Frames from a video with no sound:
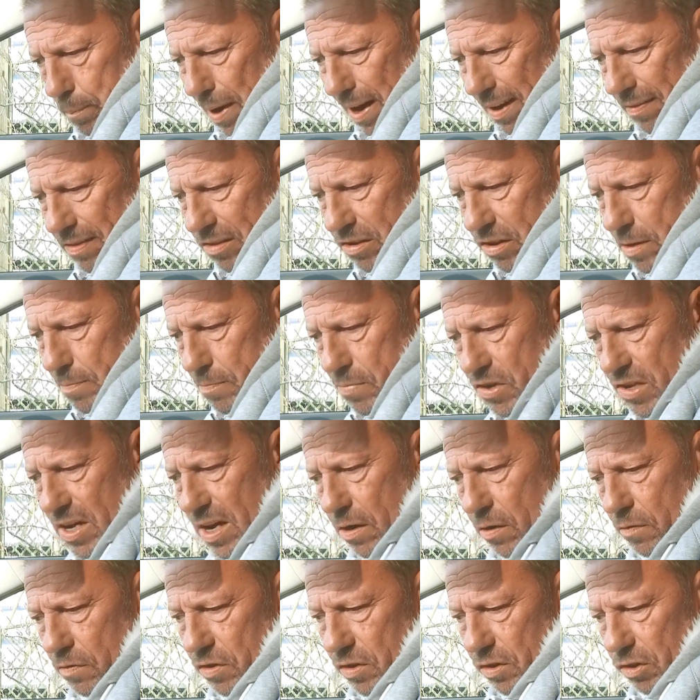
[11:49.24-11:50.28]
buttons
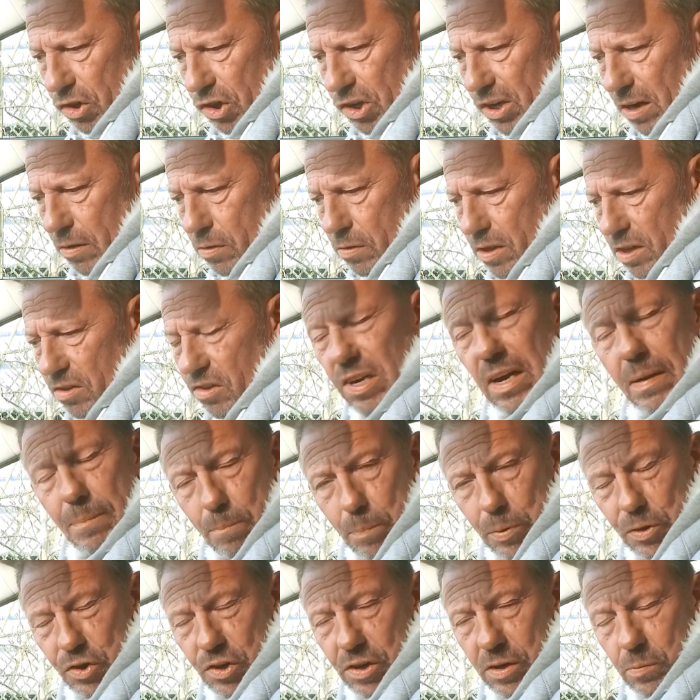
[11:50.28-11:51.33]
themselves show the
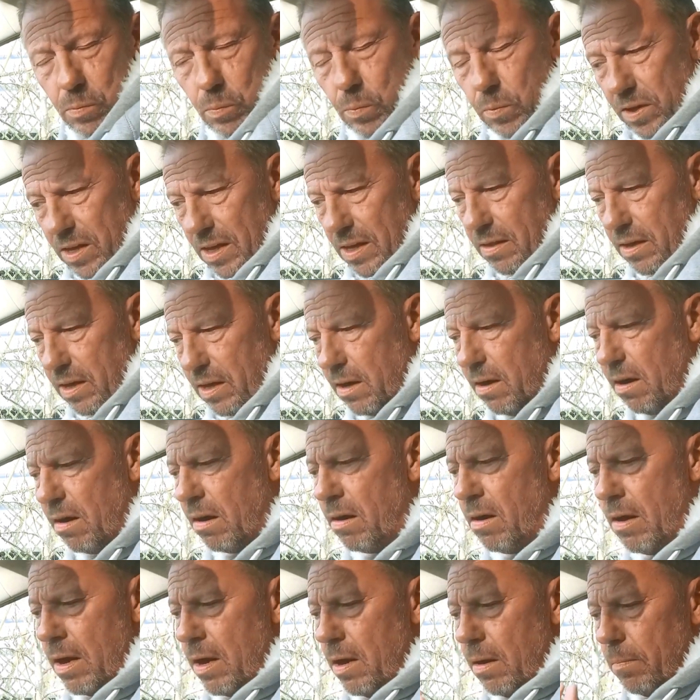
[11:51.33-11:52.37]
temperature within the
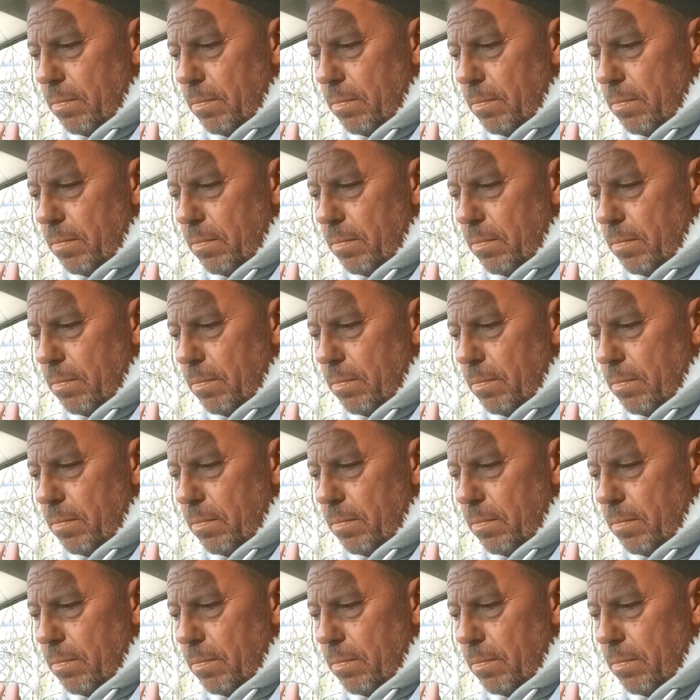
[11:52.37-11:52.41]
car,